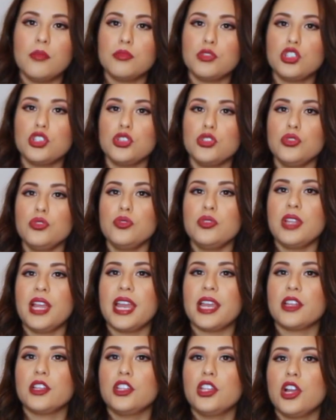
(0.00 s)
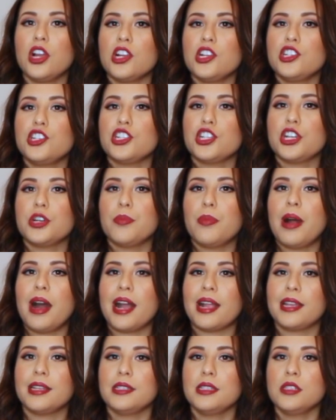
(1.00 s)
two like larger
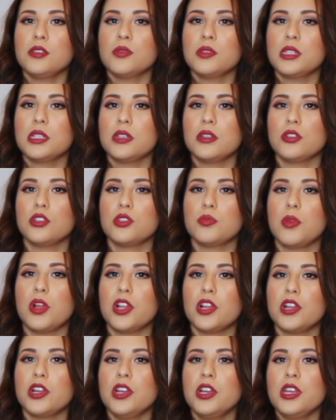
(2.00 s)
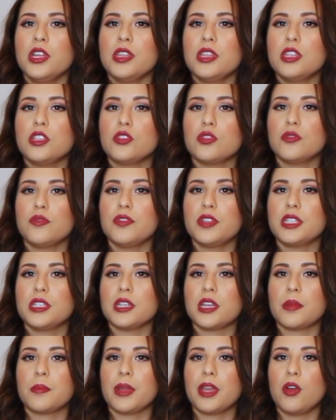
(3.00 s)
pockets. This one's a little smaller. This one fits
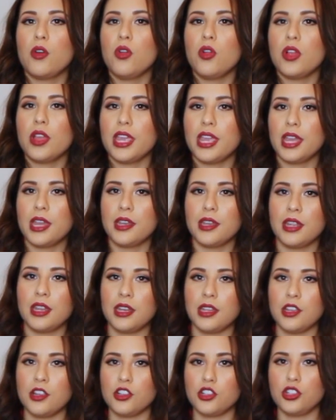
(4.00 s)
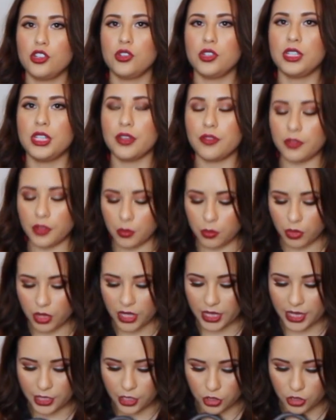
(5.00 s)
like my whole hand in here. So you could definitely
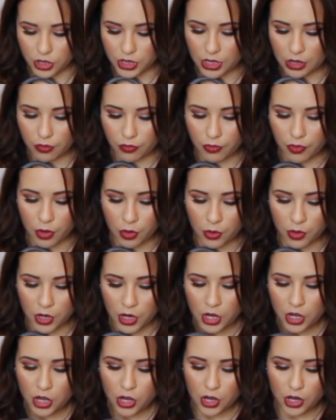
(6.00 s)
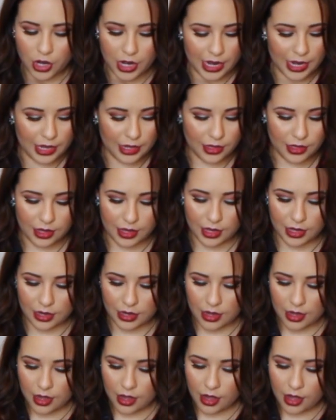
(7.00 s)
put like your cell phone or anything
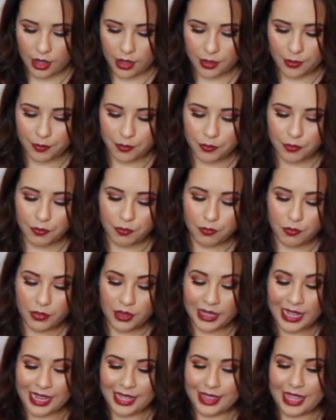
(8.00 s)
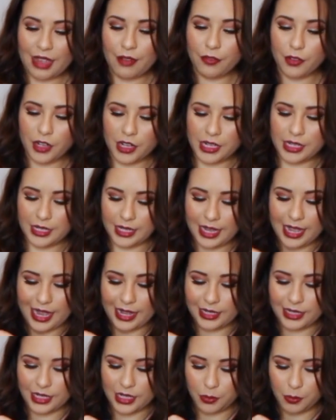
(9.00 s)
like that for easy
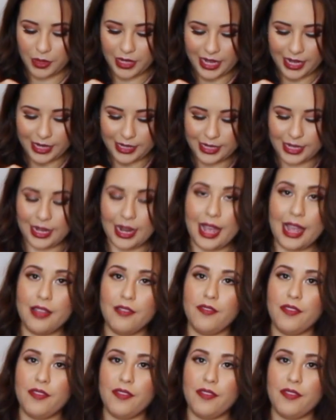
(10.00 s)
access. But like I said, I